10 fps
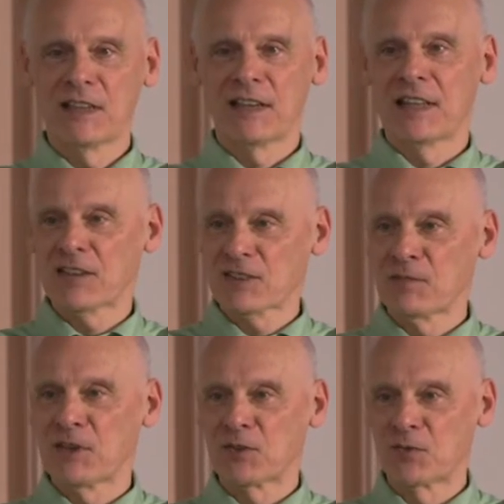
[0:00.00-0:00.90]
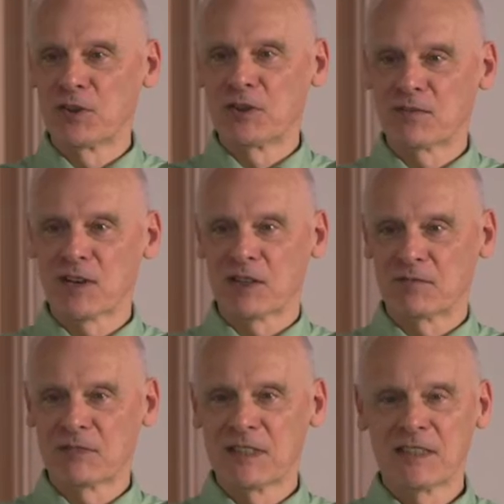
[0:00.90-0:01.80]
And that to me is really fun.
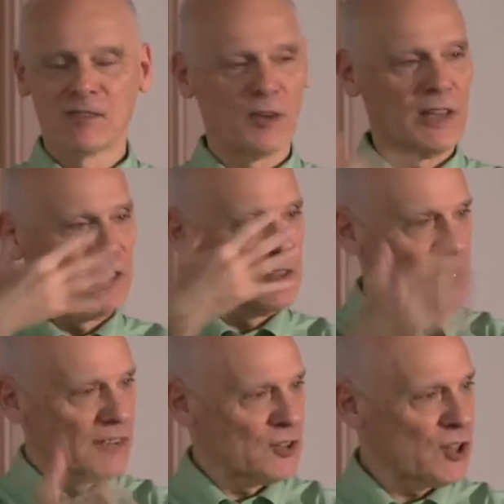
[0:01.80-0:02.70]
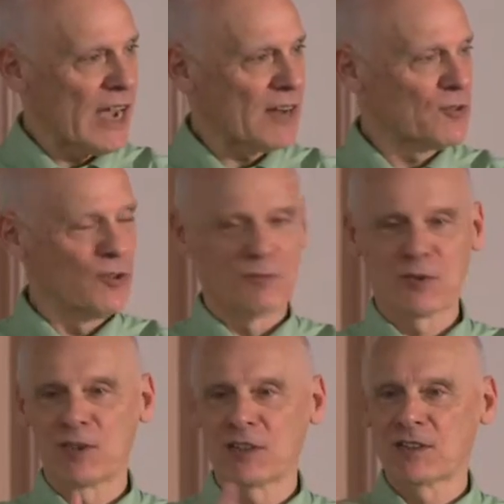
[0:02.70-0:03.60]
We have chat
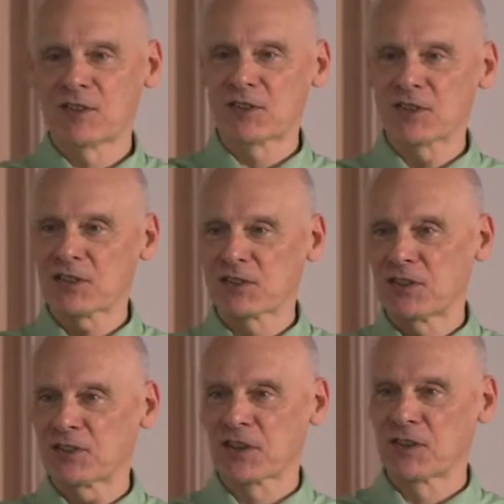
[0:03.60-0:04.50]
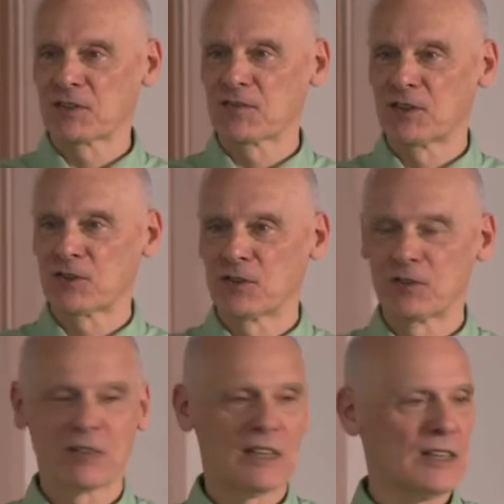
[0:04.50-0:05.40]
rooms where you can discuss these kinds of
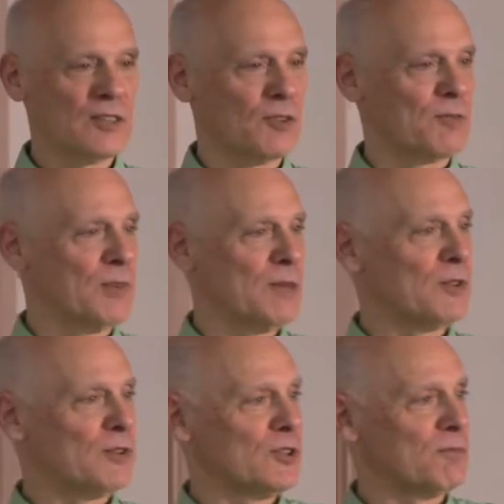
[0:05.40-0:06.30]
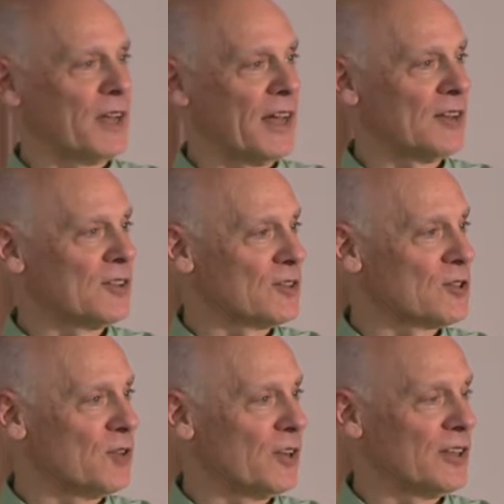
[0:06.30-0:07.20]
issues with people in Japan,
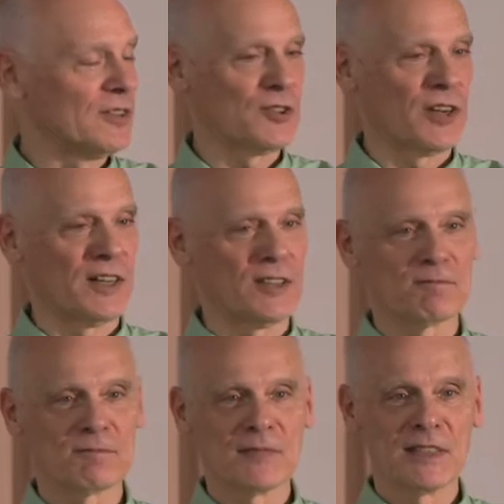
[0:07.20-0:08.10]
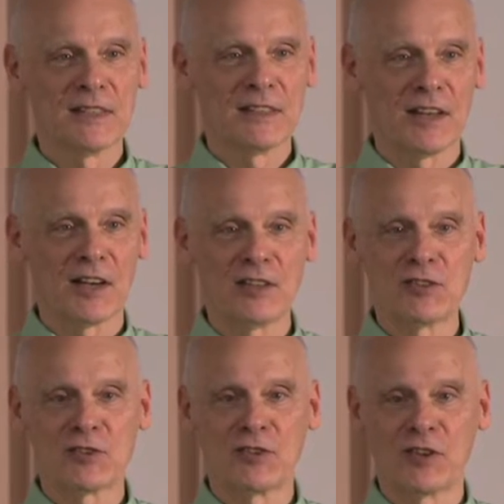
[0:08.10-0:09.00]
Australia, China,
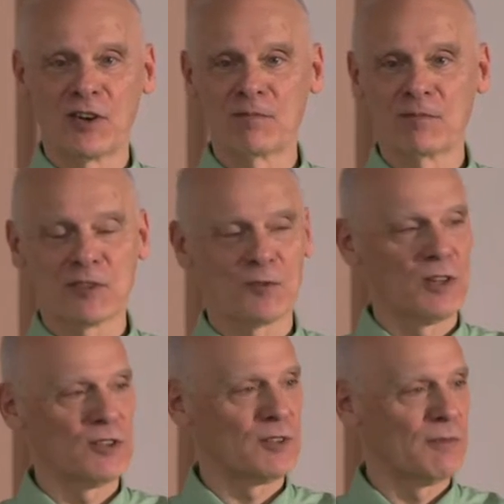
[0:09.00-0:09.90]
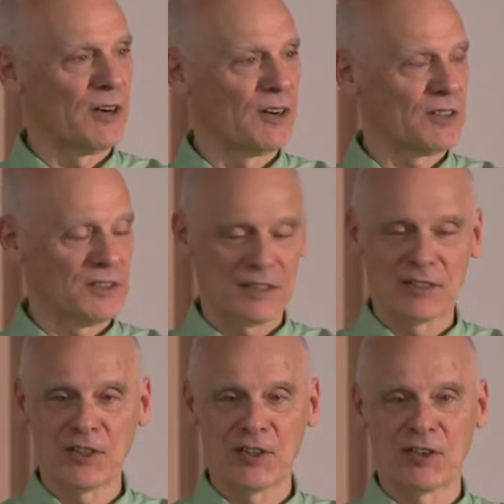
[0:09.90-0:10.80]
Eastern Europe, as well as America
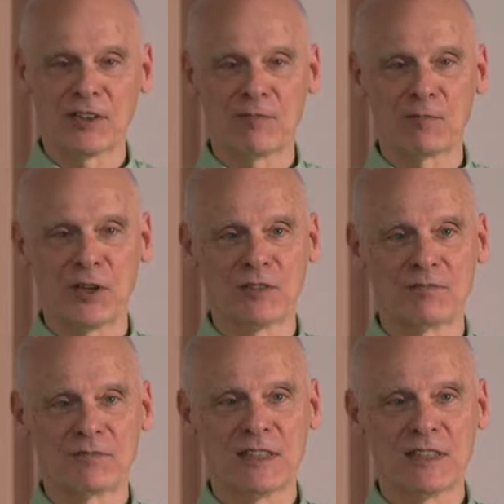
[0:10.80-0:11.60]
and here in Britain.